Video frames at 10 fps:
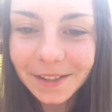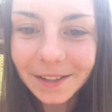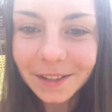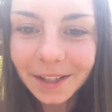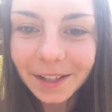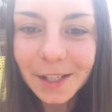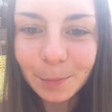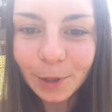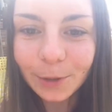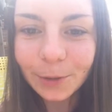just
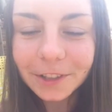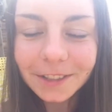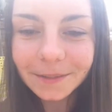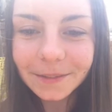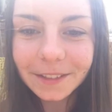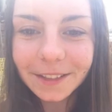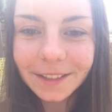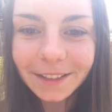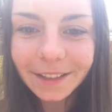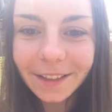exploded.
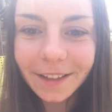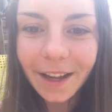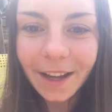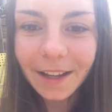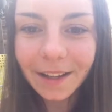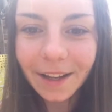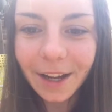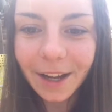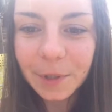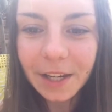
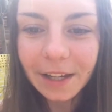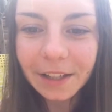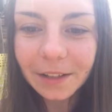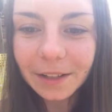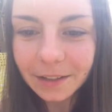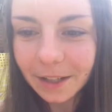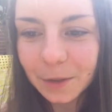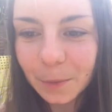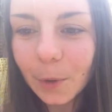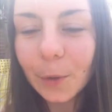I'm a nanny
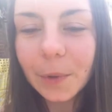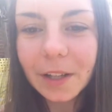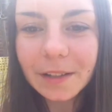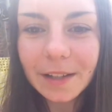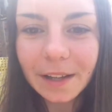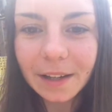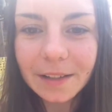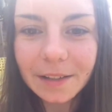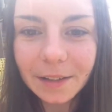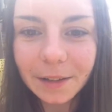at the moment,
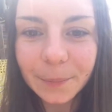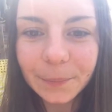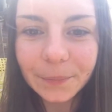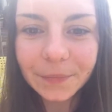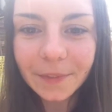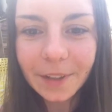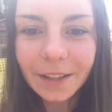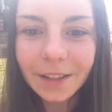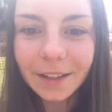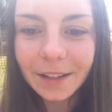and
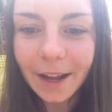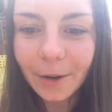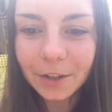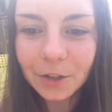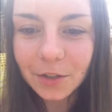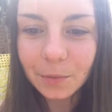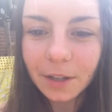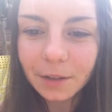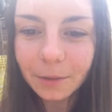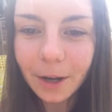now I just
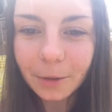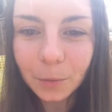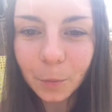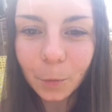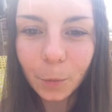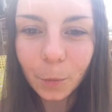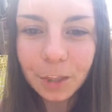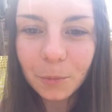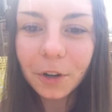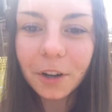run around
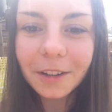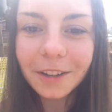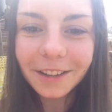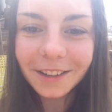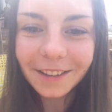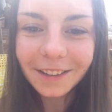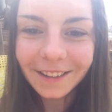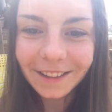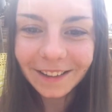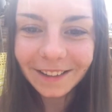way more,
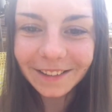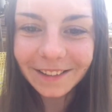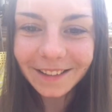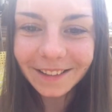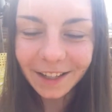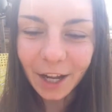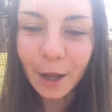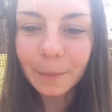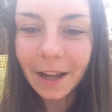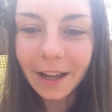and
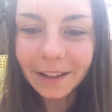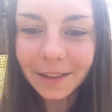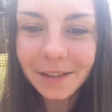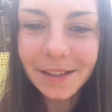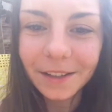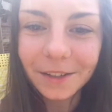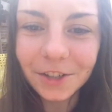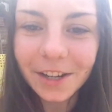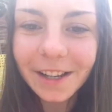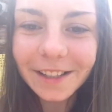I'm like the second
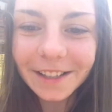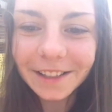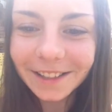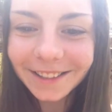child here.